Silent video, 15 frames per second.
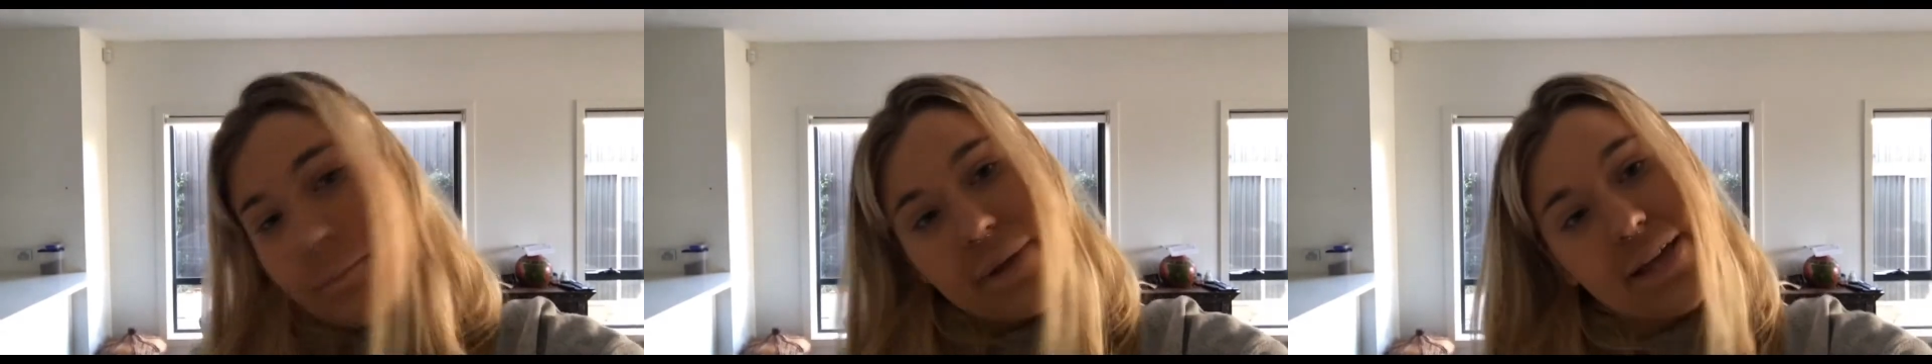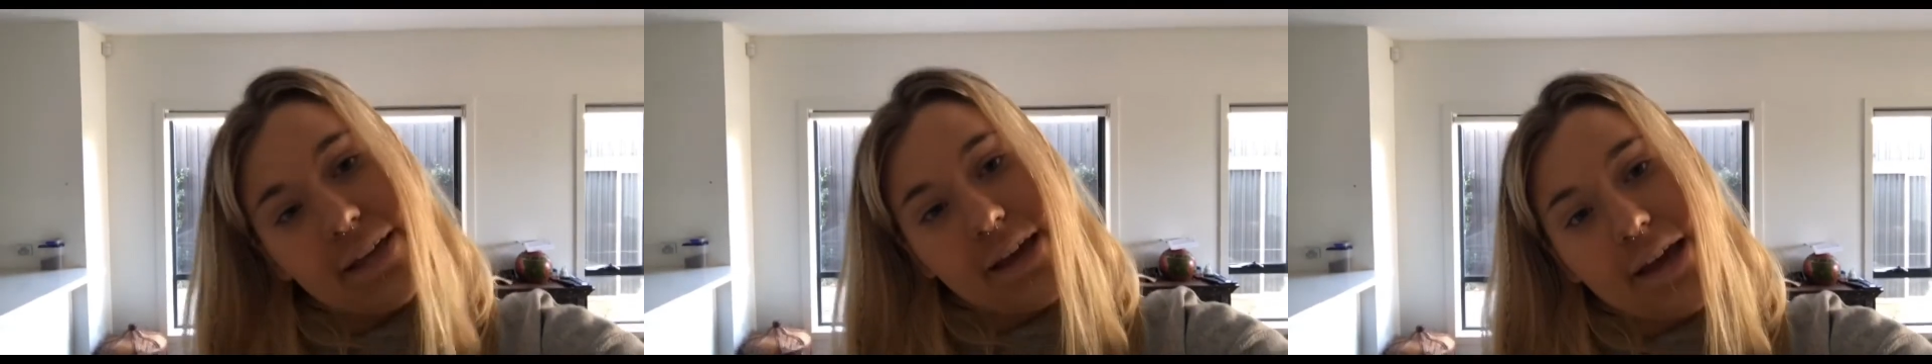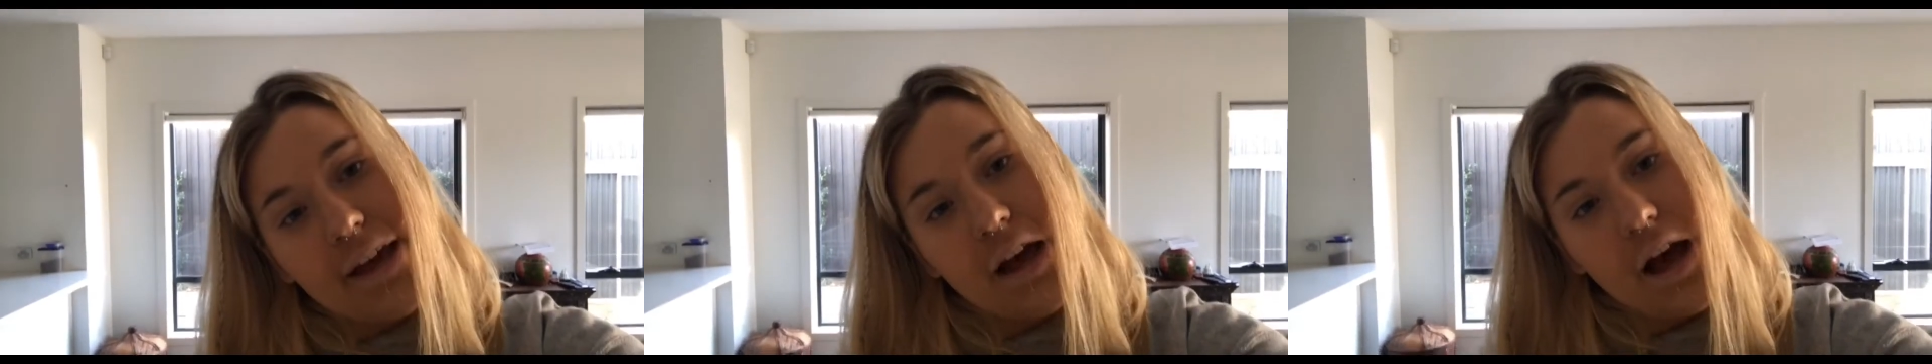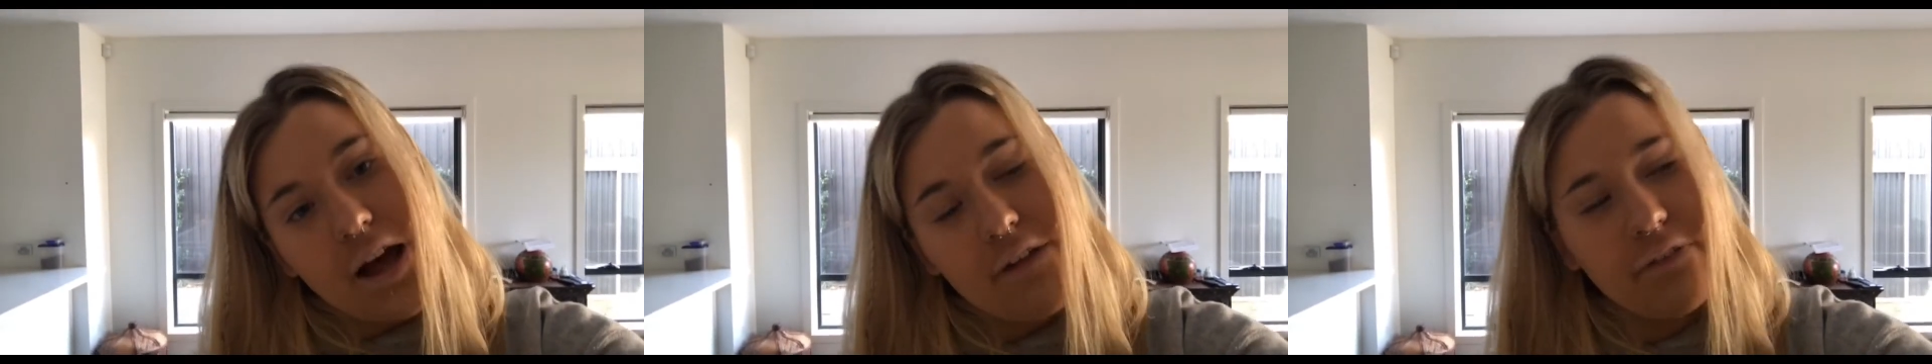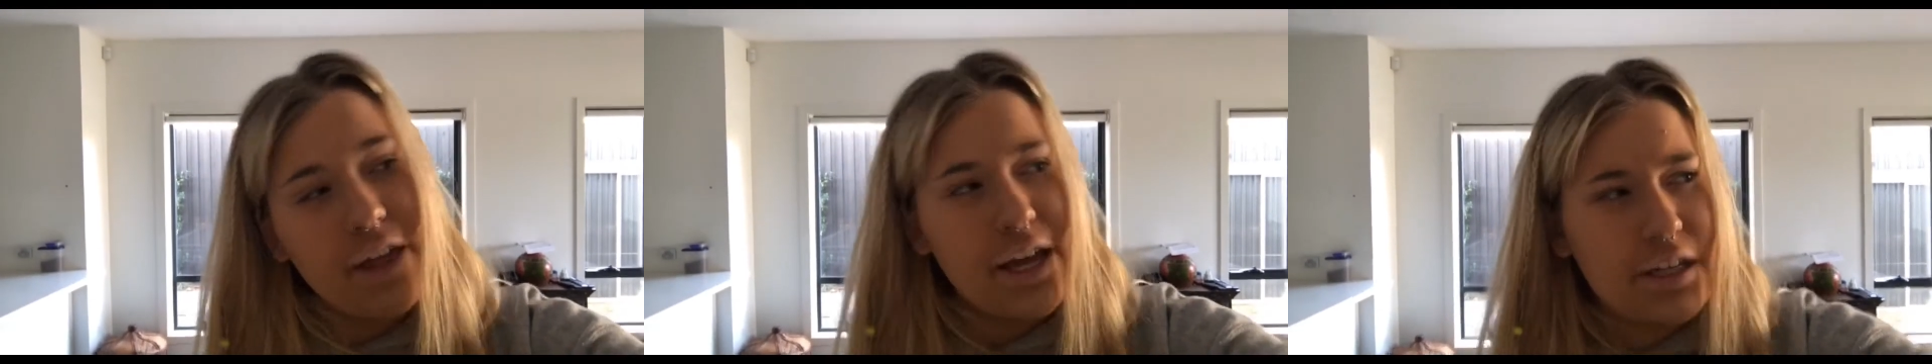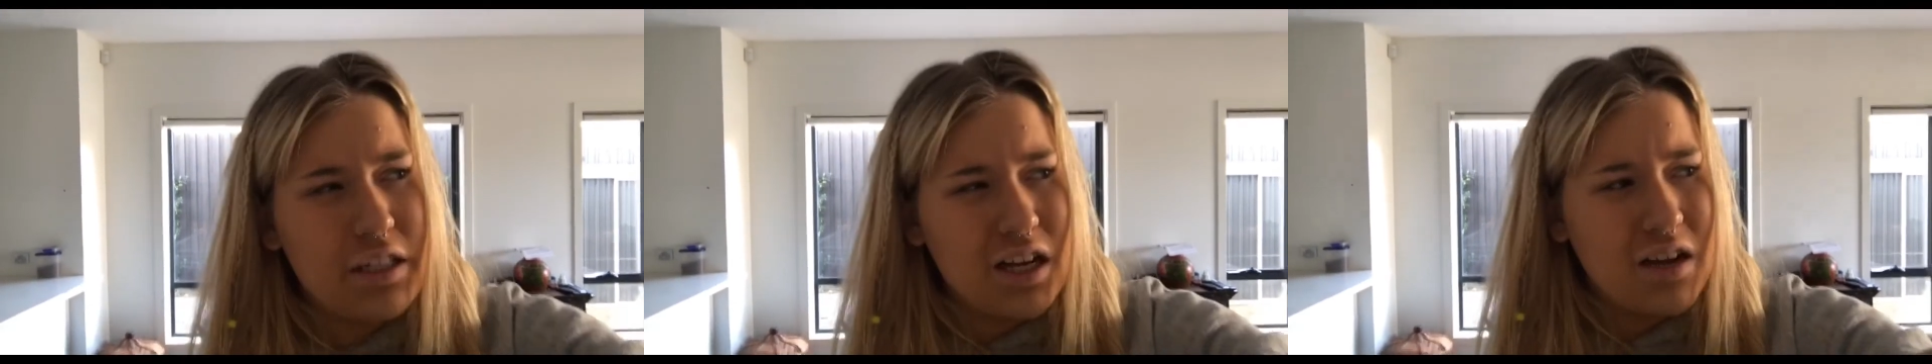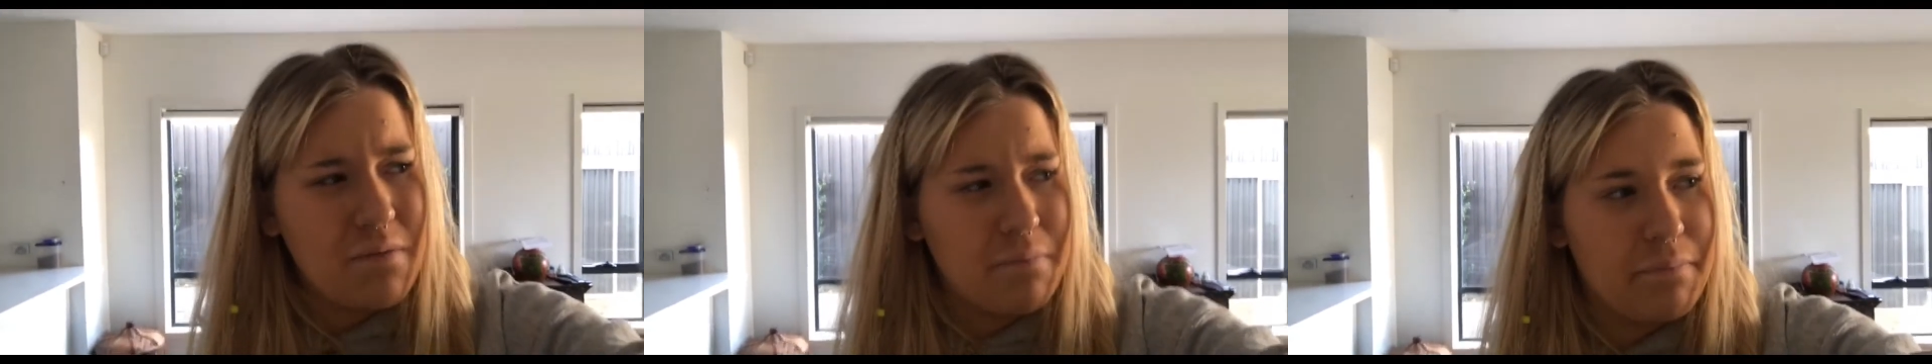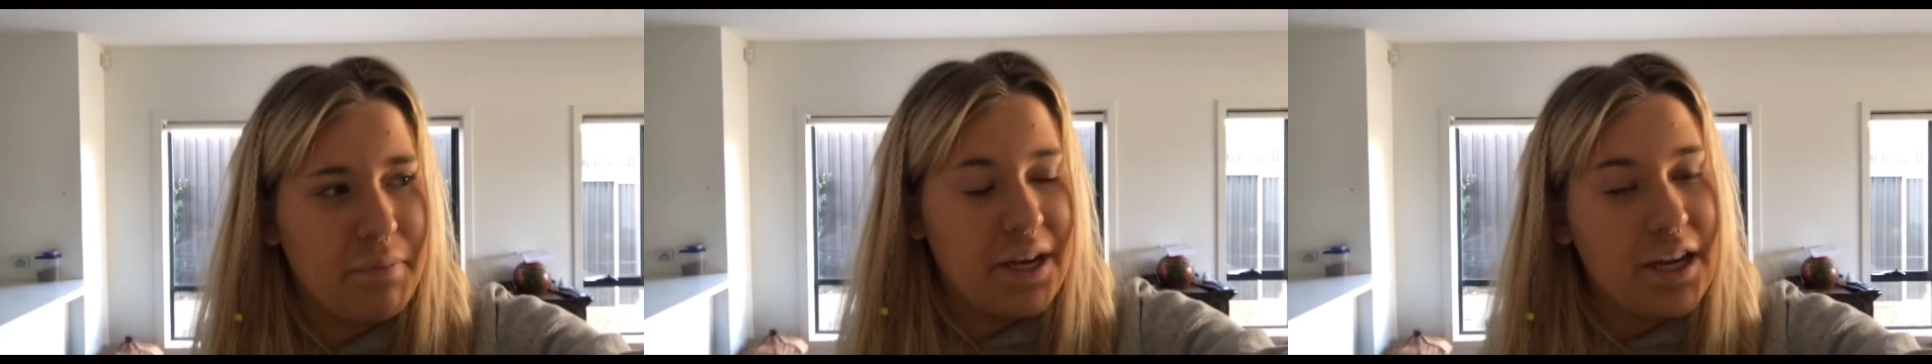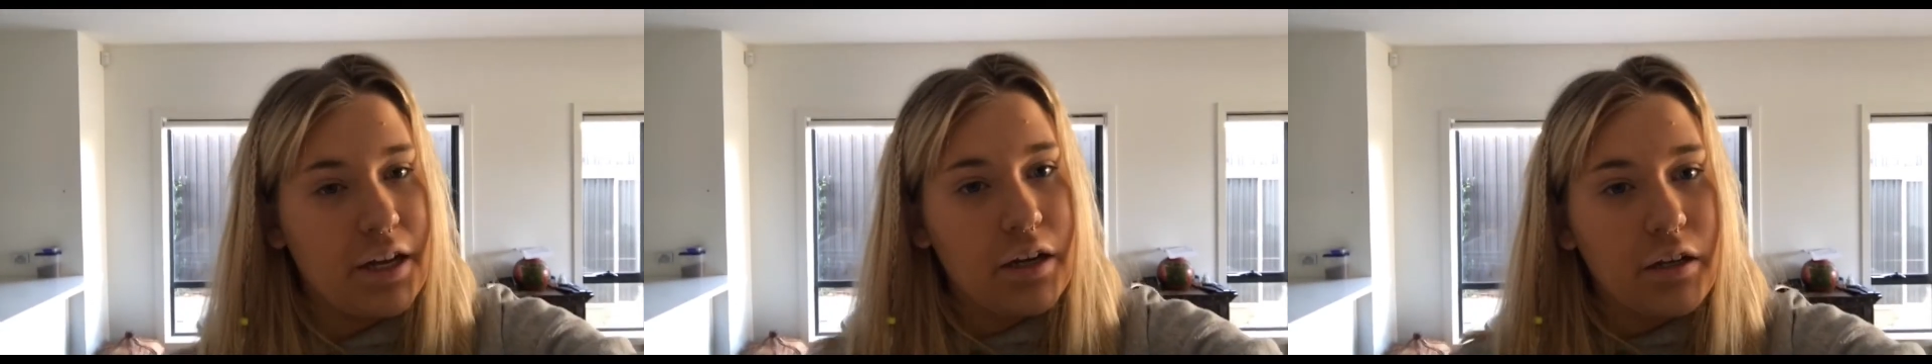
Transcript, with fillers: yeah, I've like done a bit.